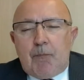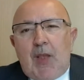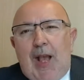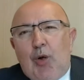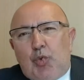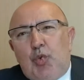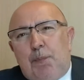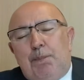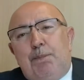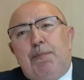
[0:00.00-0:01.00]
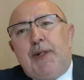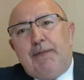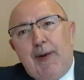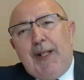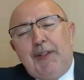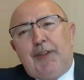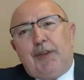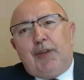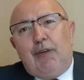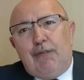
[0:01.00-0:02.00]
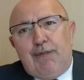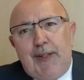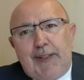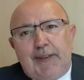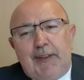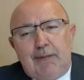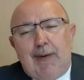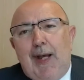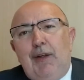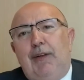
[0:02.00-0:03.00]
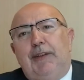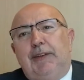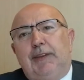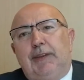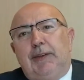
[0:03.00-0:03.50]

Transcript: how to prevent conflict and violence.